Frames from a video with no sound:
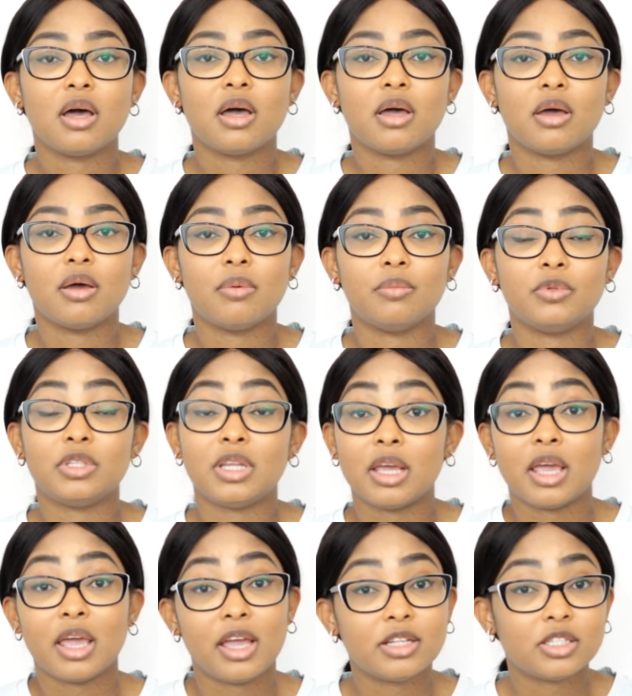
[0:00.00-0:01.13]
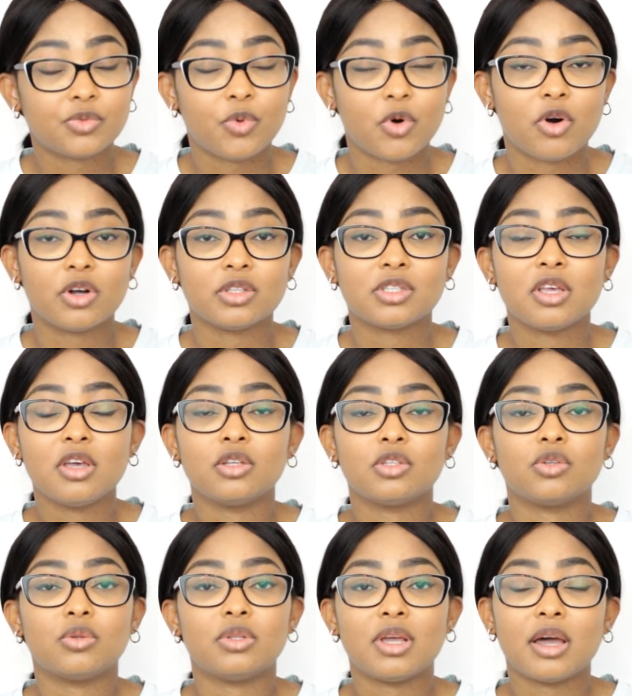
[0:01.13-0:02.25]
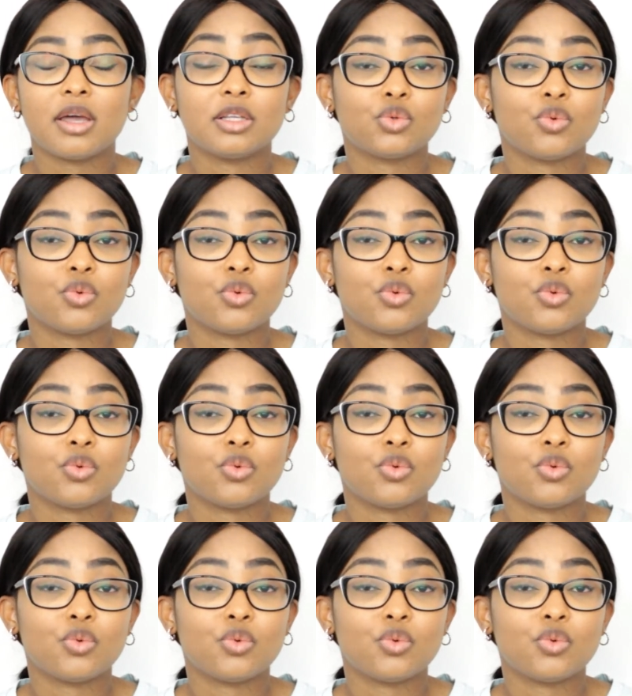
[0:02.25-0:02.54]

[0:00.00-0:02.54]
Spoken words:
the age spots. So that is